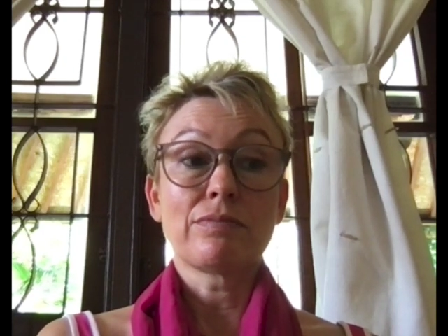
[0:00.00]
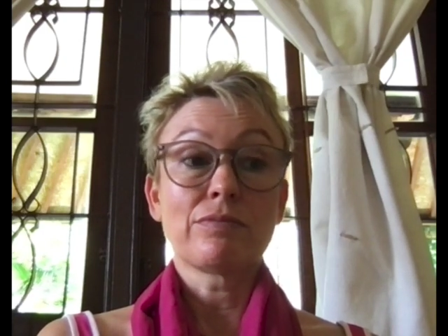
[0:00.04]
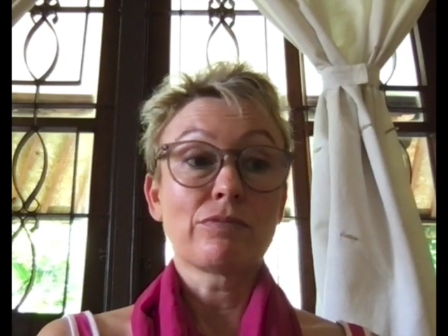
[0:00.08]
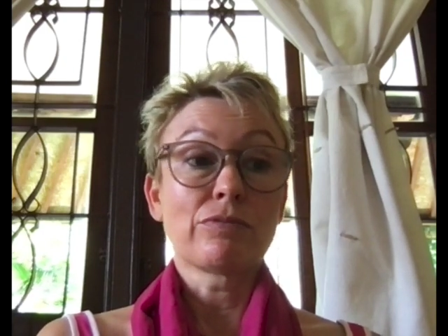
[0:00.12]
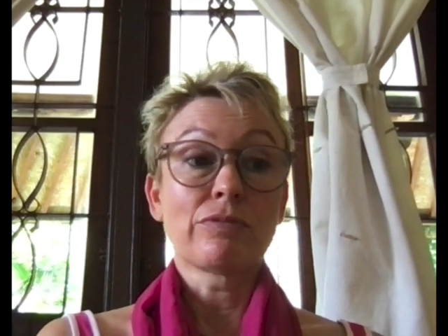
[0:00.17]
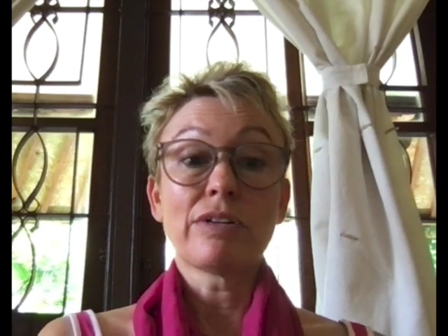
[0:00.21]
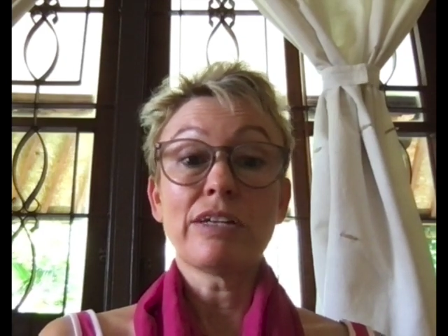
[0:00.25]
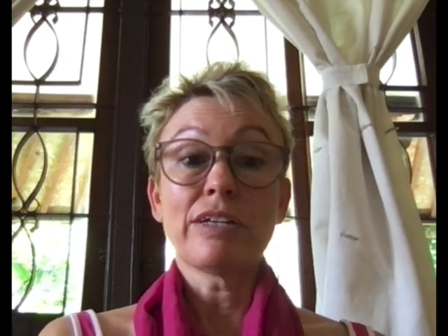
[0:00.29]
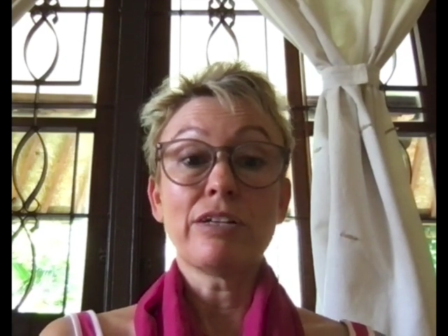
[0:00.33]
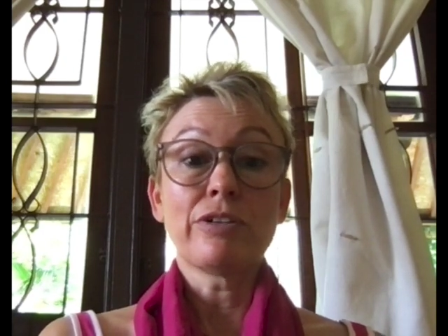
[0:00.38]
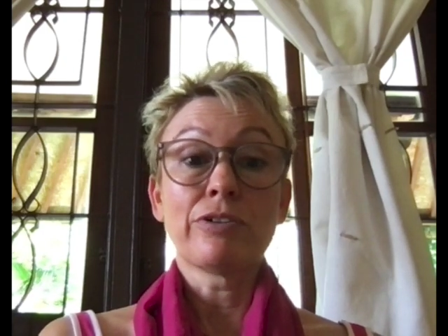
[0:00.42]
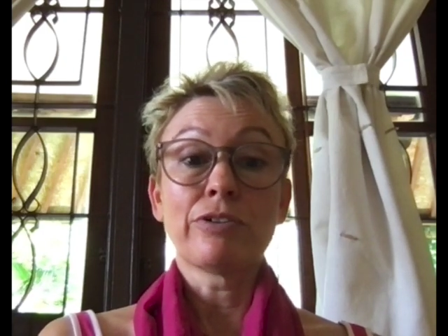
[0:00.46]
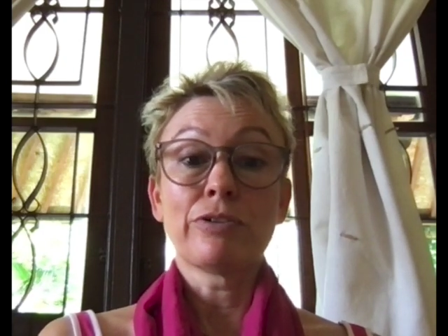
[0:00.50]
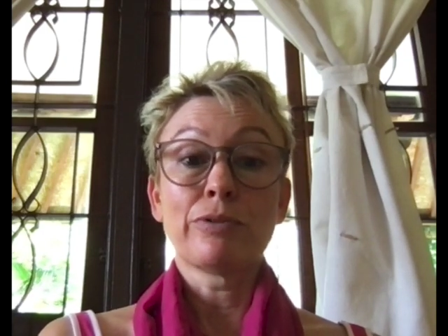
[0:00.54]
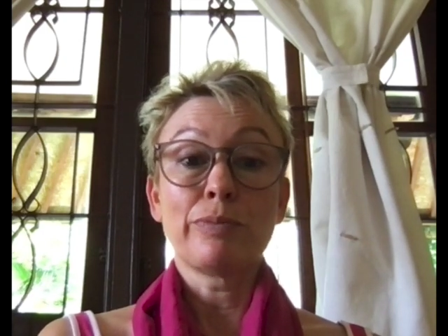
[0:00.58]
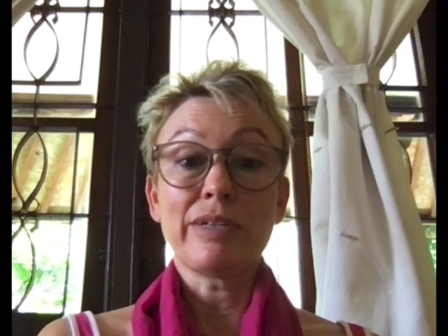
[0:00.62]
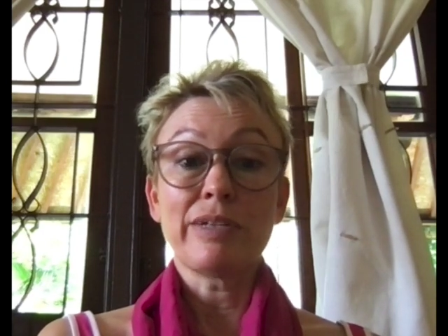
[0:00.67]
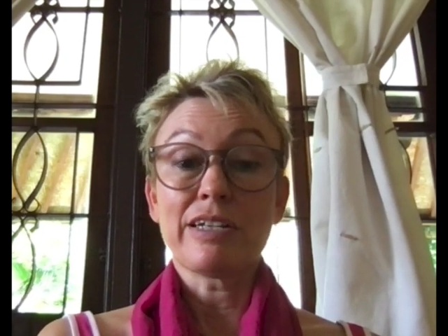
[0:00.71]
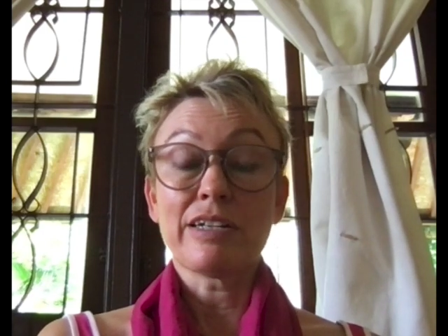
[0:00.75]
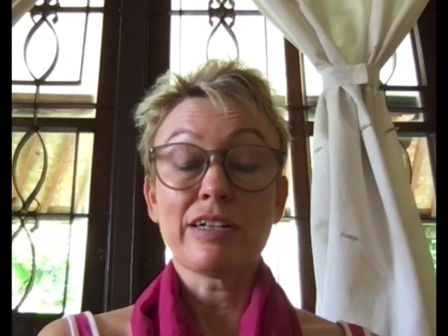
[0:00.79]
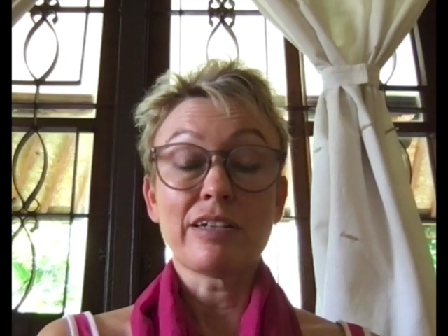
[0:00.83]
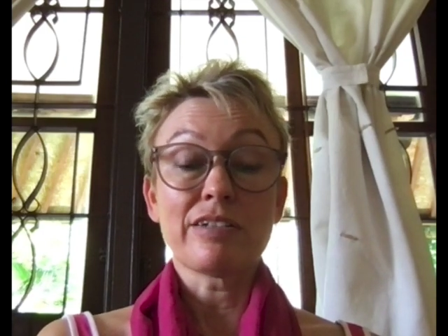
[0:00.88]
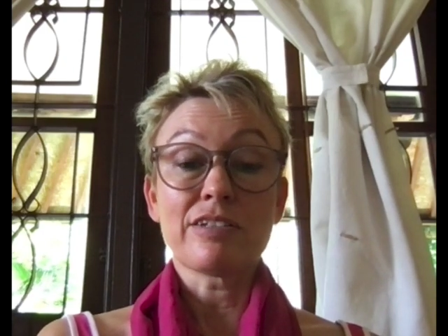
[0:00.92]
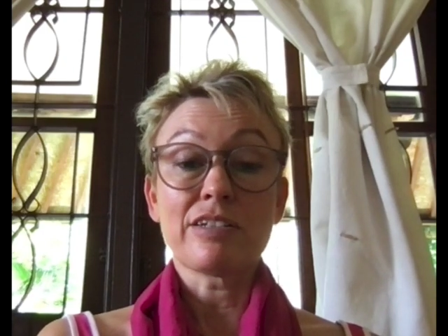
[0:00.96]
real
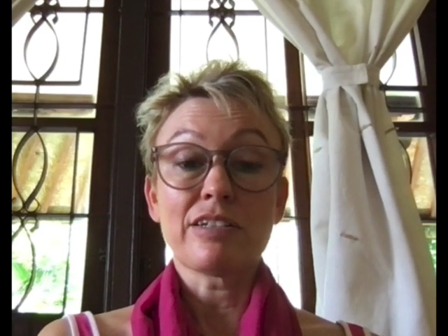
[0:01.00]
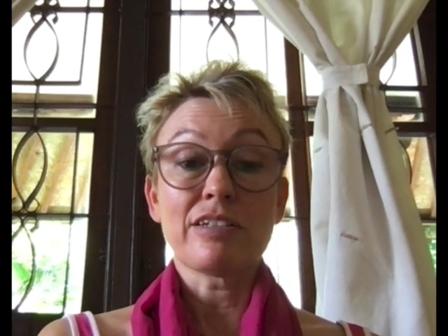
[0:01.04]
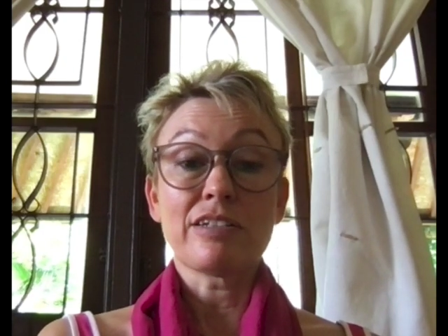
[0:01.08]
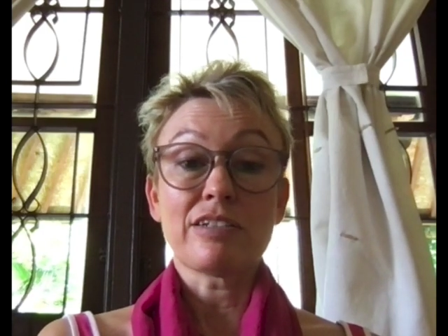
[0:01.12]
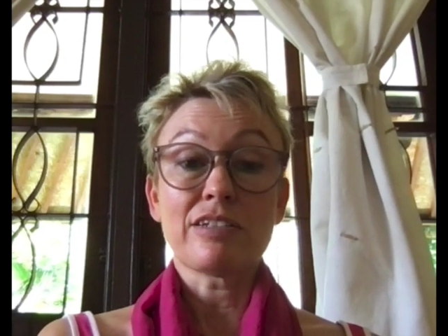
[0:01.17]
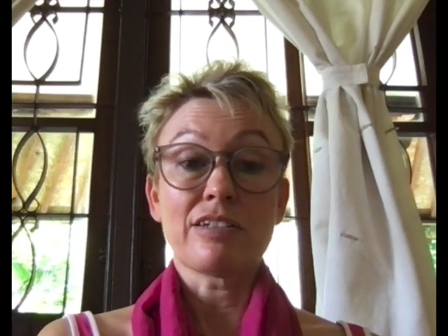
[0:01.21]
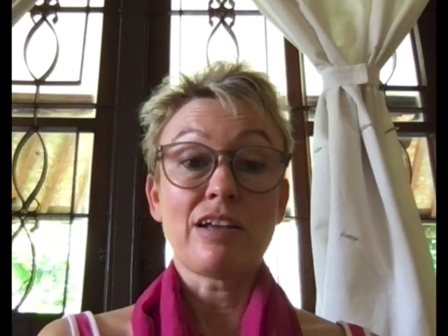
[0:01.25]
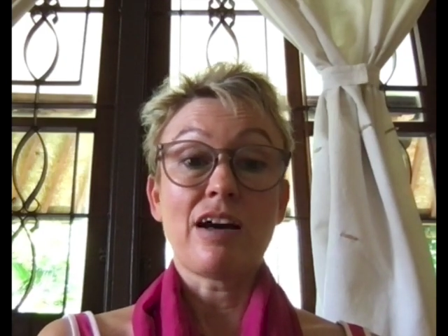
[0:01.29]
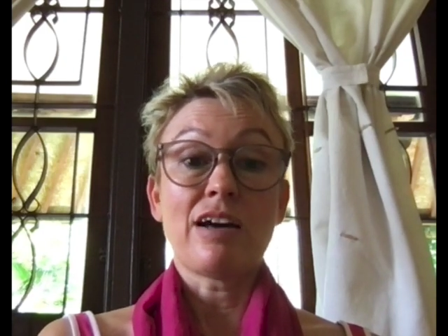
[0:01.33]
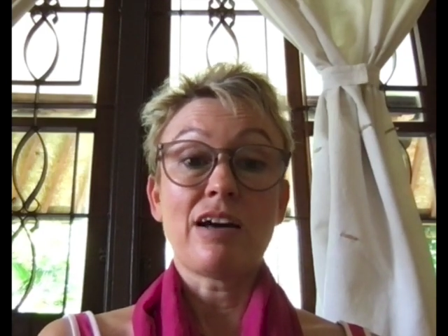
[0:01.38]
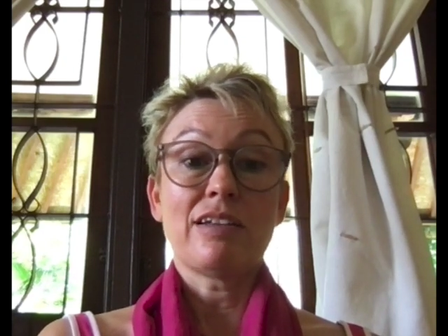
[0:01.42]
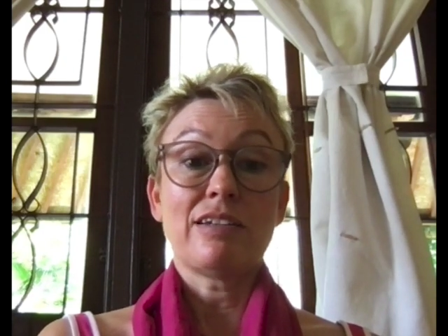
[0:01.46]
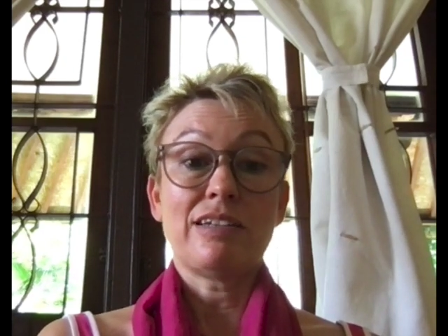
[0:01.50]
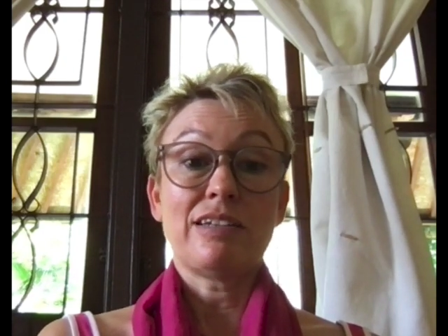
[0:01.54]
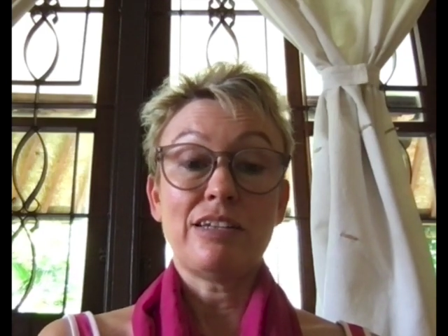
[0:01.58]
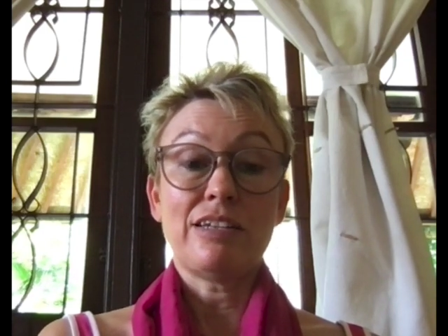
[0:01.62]
because it's not